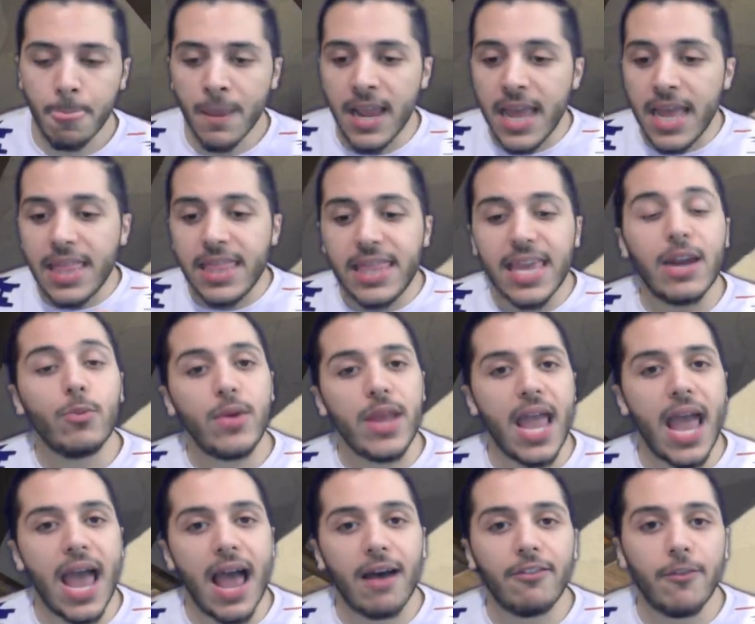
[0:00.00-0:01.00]
Then we
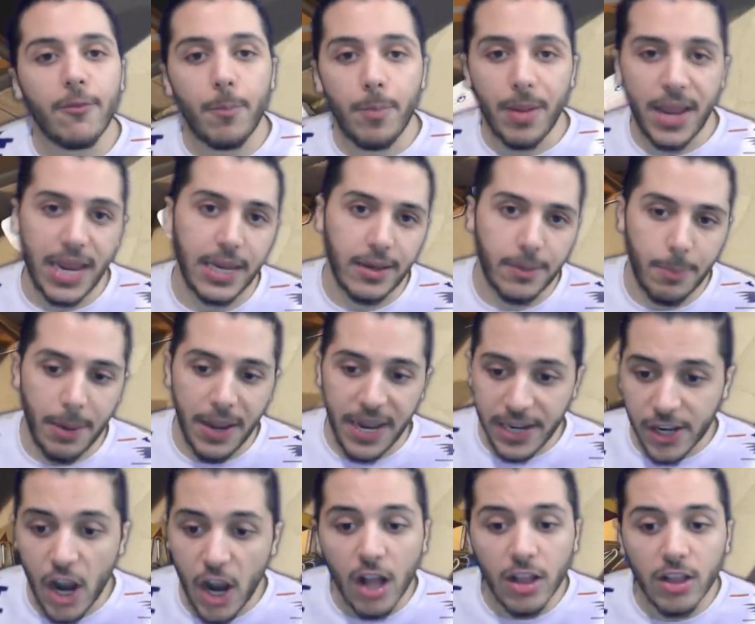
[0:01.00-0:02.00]
have
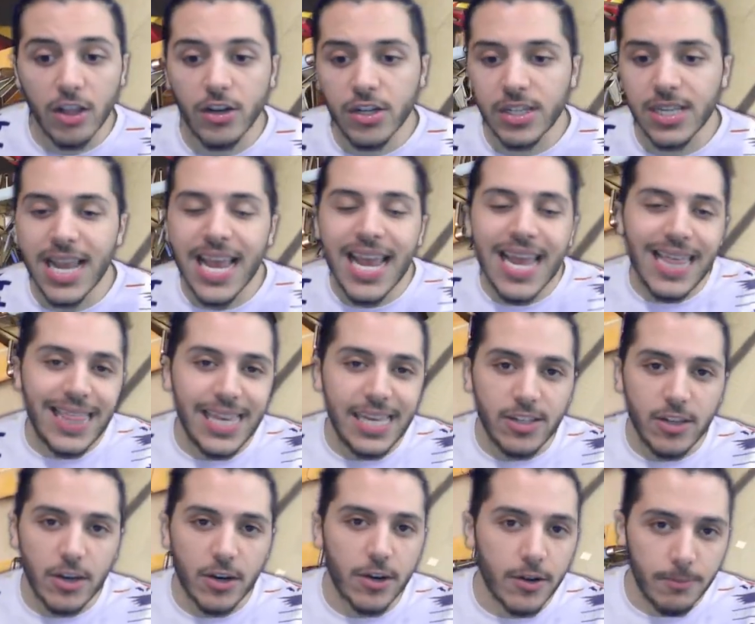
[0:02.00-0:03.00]
paint colors. These
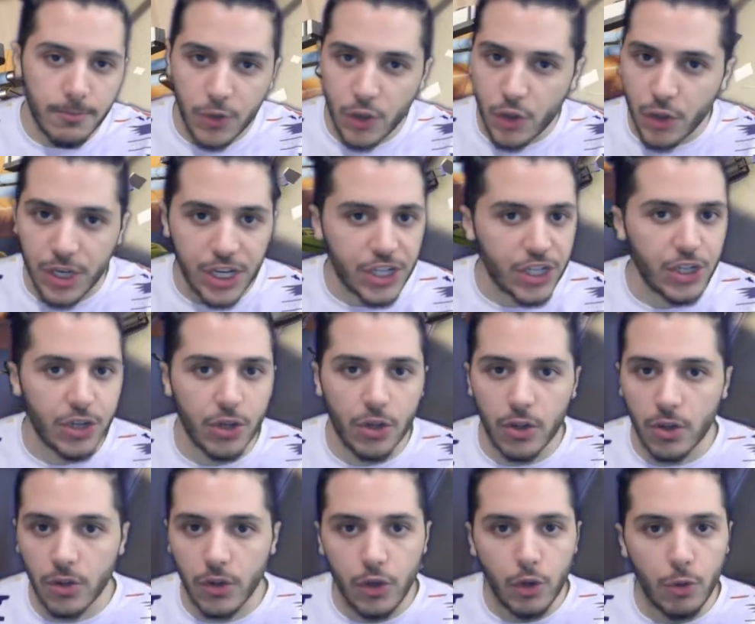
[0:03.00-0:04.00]
are
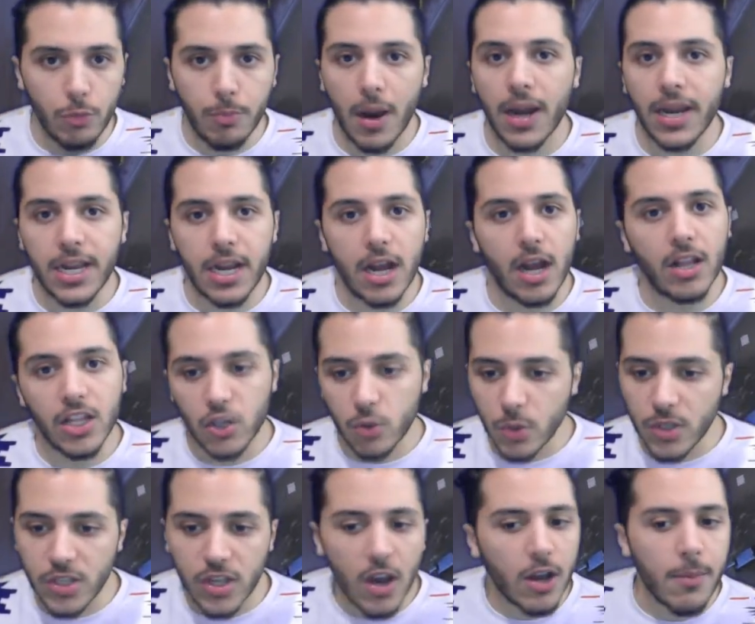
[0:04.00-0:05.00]
traditional Numbani colors.
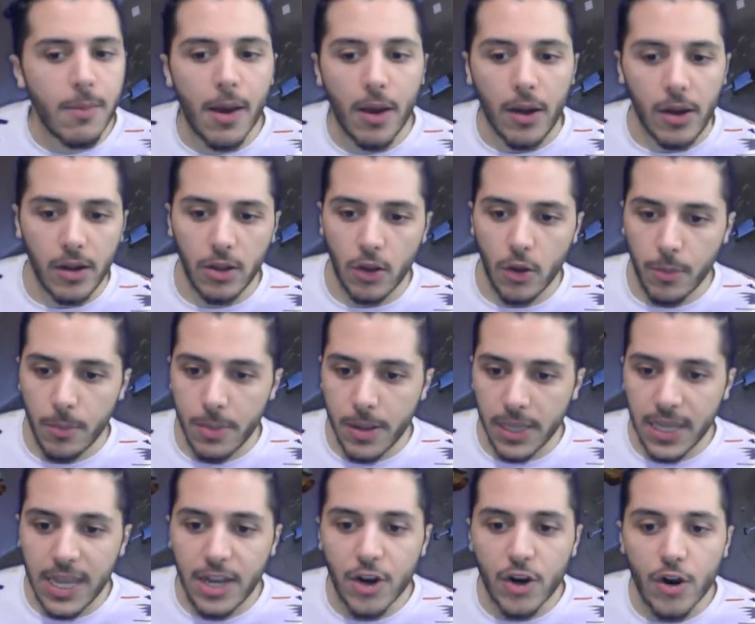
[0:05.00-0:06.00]
We'll talk about it a little bit
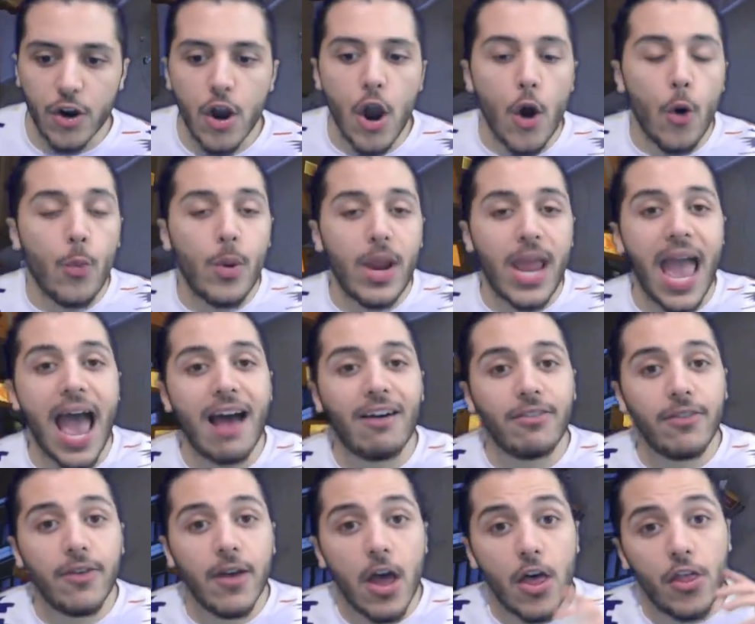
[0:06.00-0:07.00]
later. We
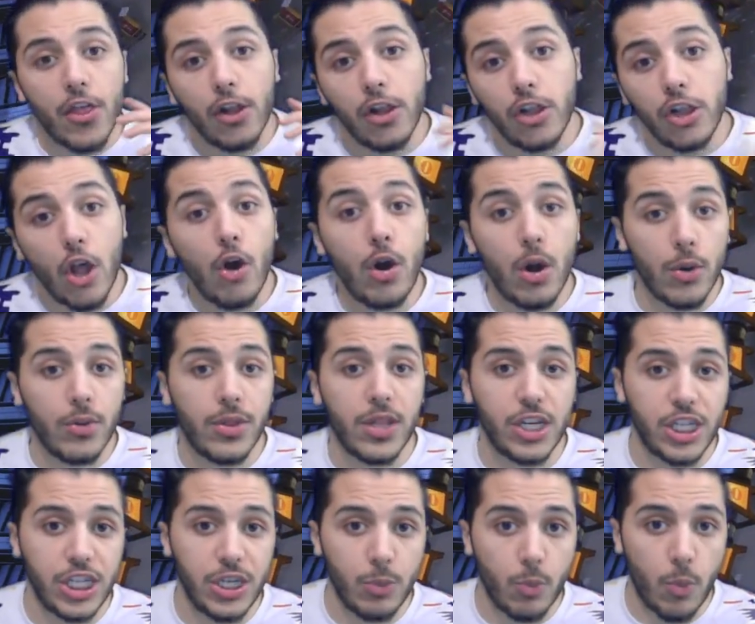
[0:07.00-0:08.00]
have the logo
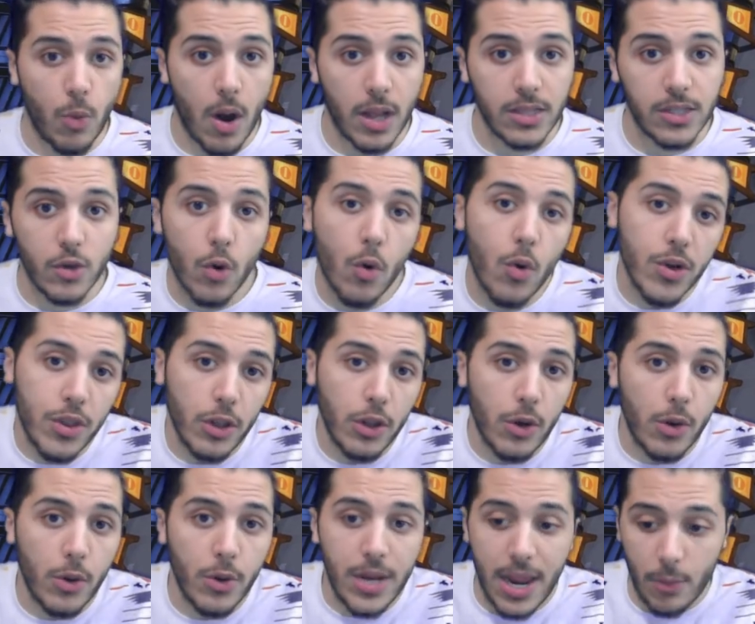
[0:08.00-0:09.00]
that she wants, or the
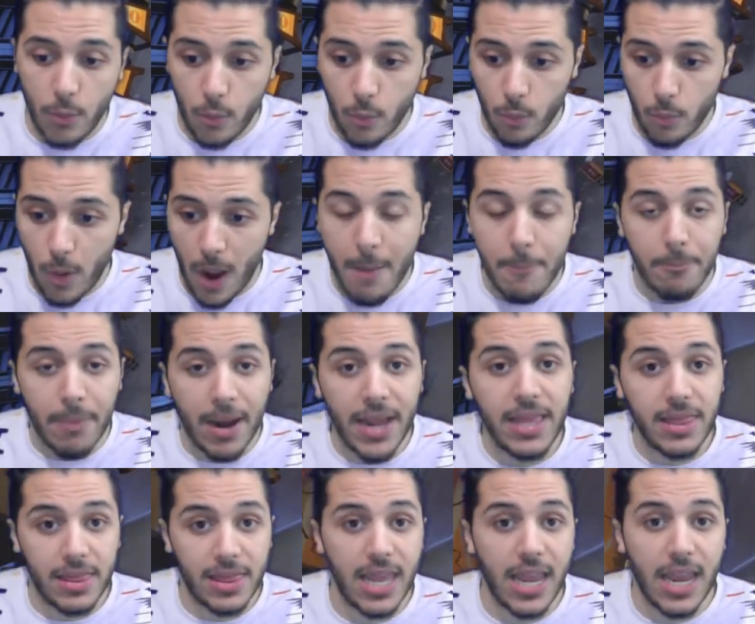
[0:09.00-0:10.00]
logo that I might
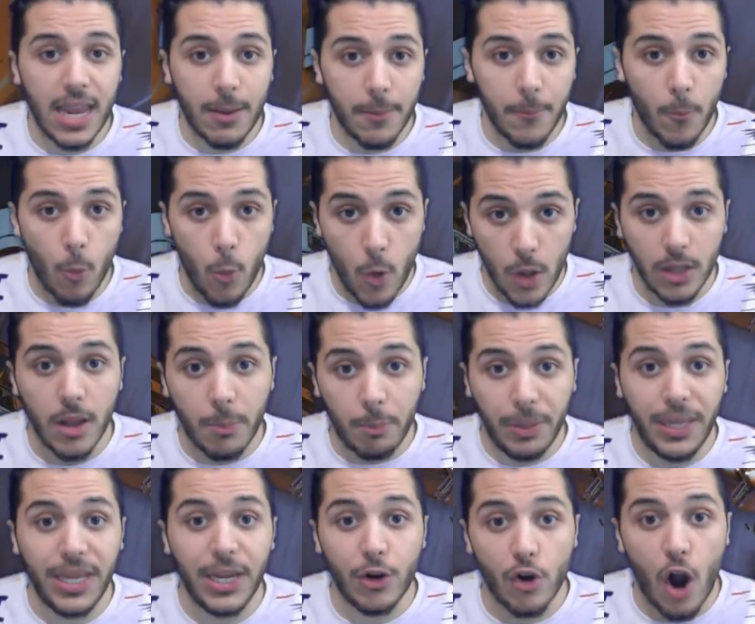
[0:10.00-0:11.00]
think will
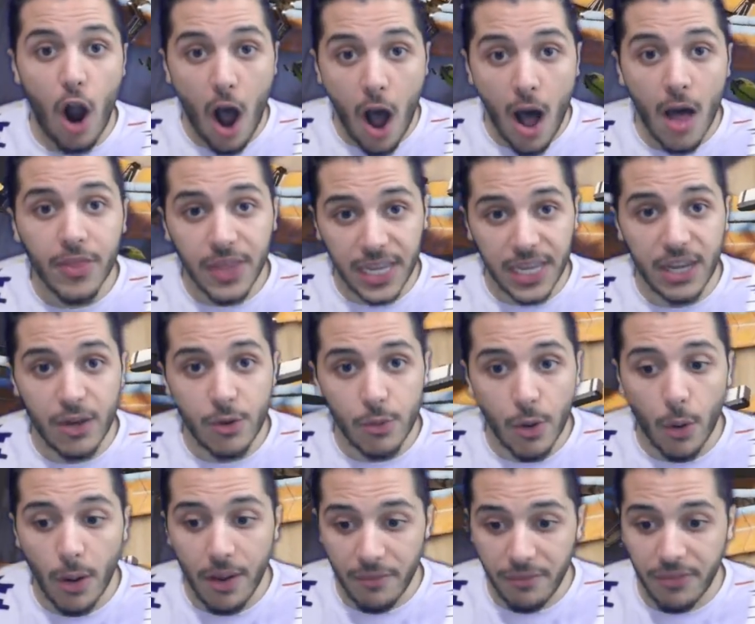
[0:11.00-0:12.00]
appear on the
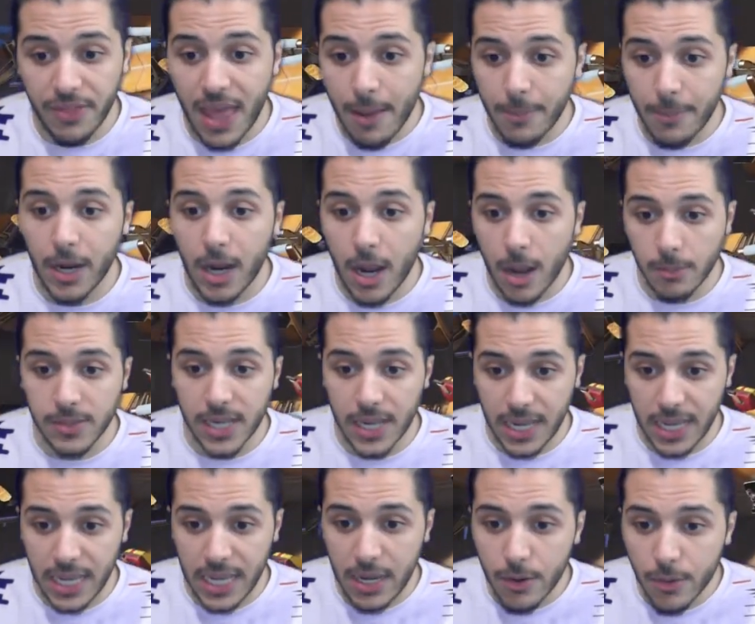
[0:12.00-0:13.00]
hero if that becomes a
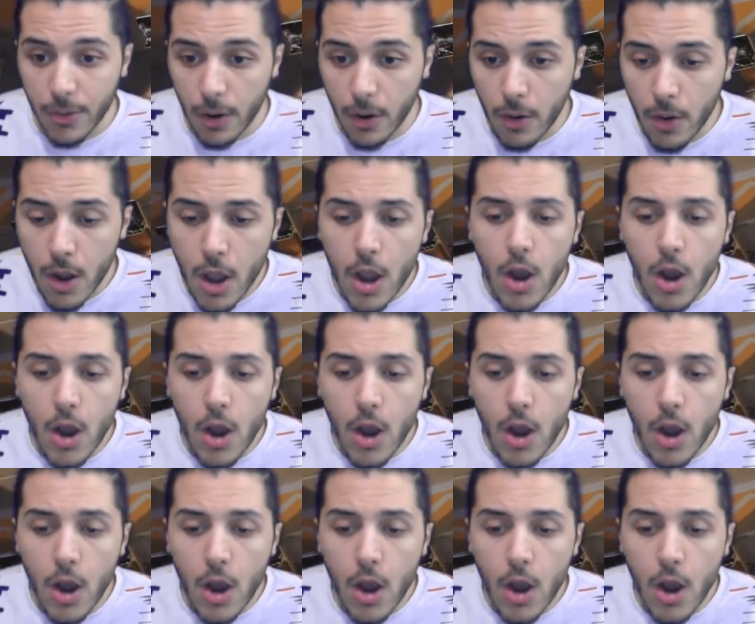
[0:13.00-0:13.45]
hero.